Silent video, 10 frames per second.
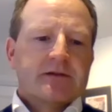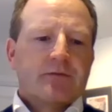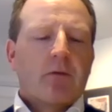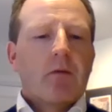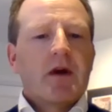
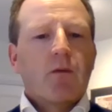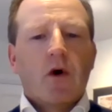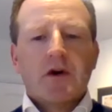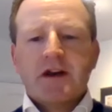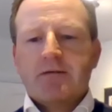probably
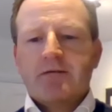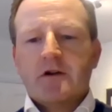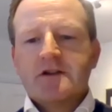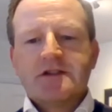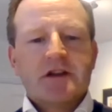one
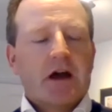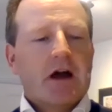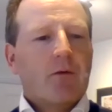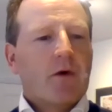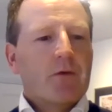difference.
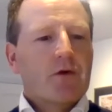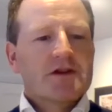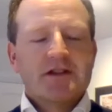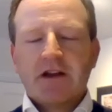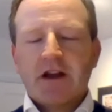What I would
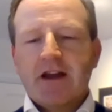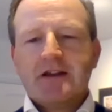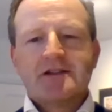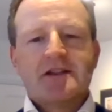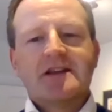say
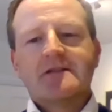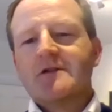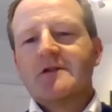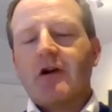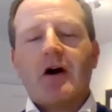is, and this gives
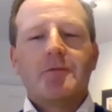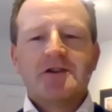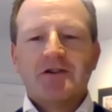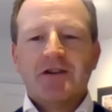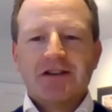me a great
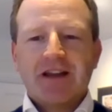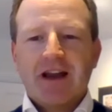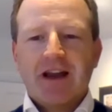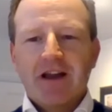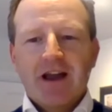opportunity to
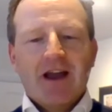say,